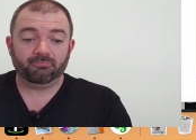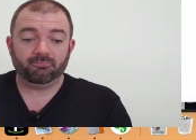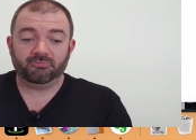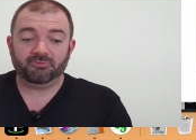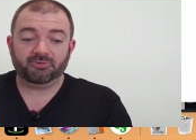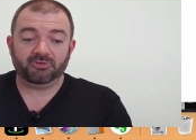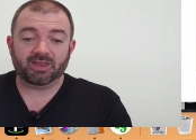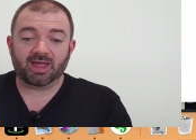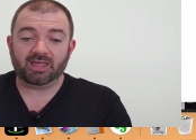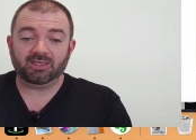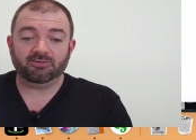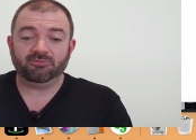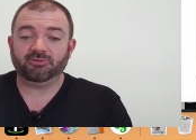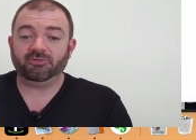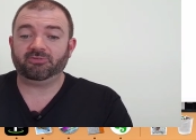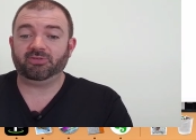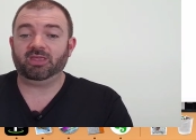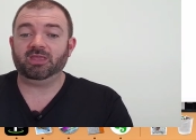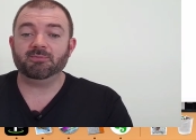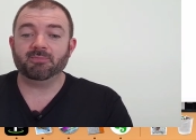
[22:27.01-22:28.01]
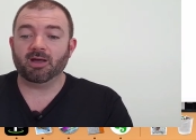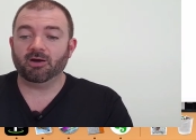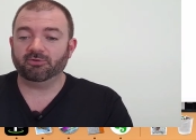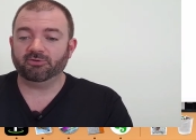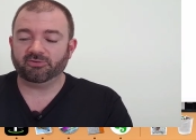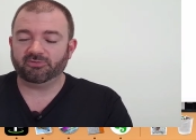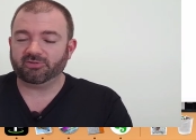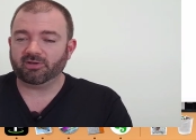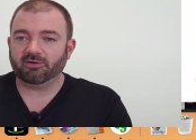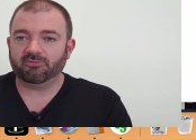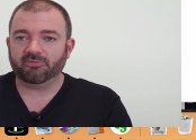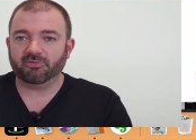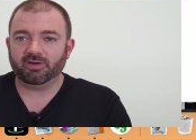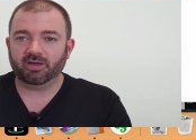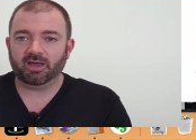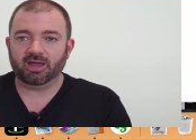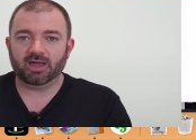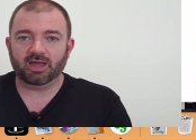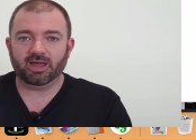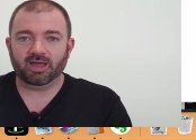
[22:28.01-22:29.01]
So now you've just emailed yourself
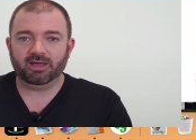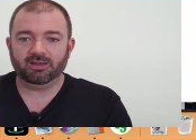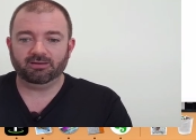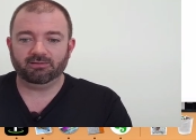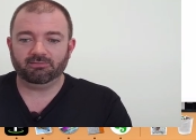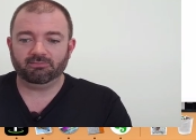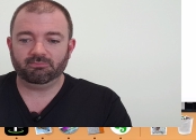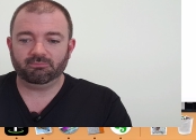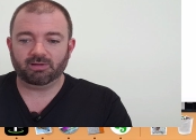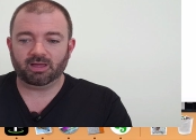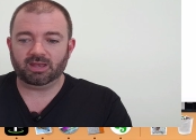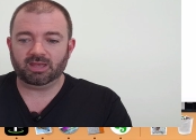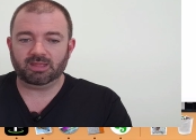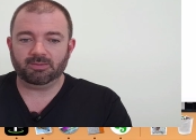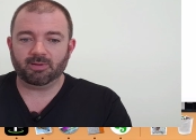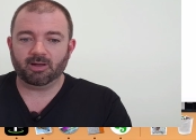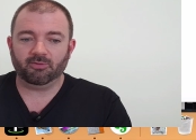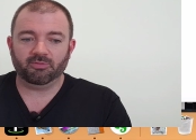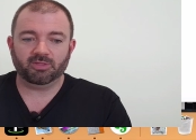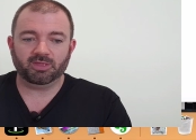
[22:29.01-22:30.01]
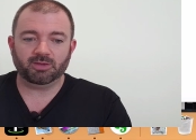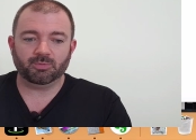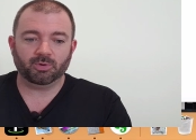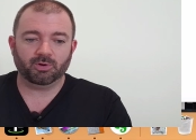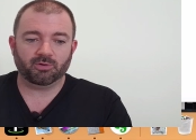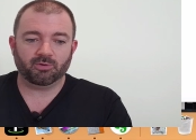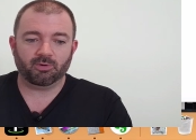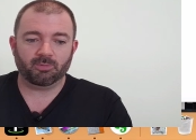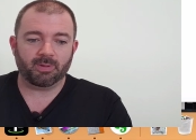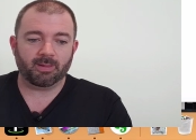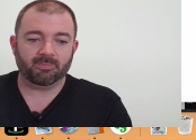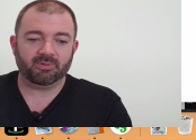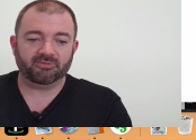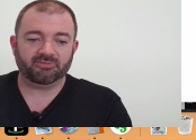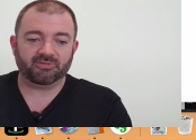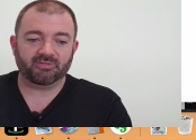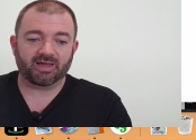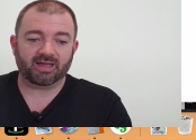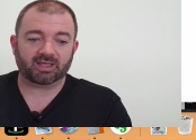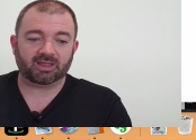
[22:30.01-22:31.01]
an email that you want to remember.
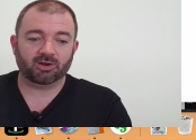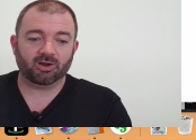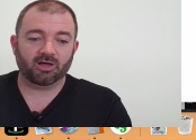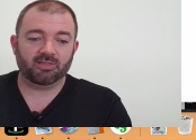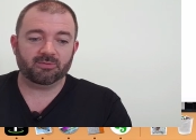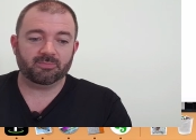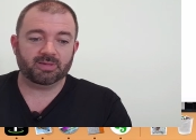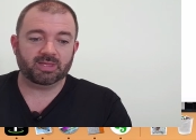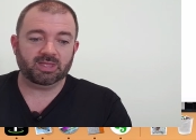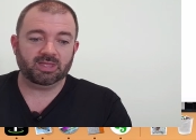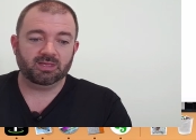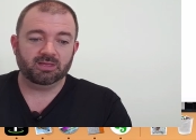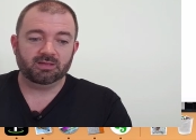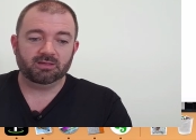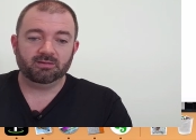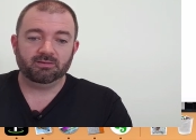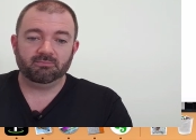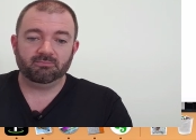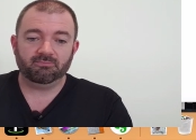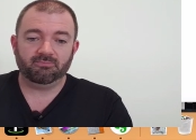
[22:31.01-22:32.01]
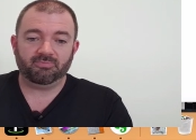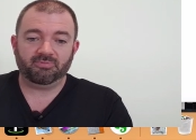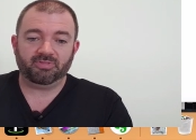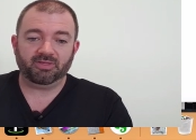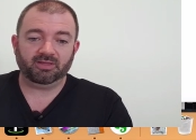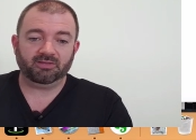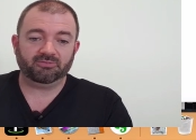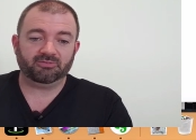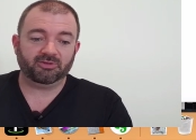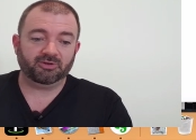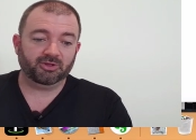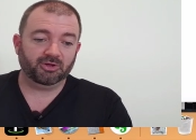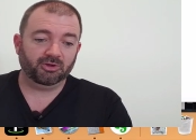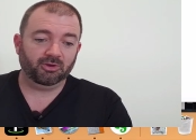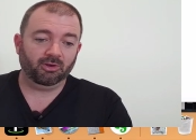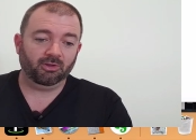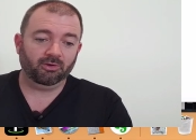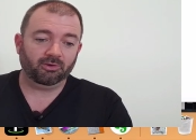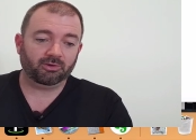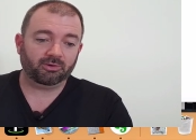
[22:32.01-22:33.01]
So that can either be things to do,
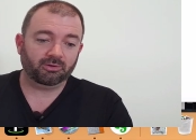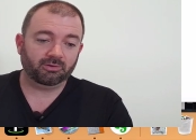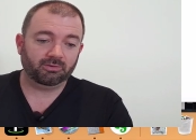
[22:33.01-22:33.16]
look.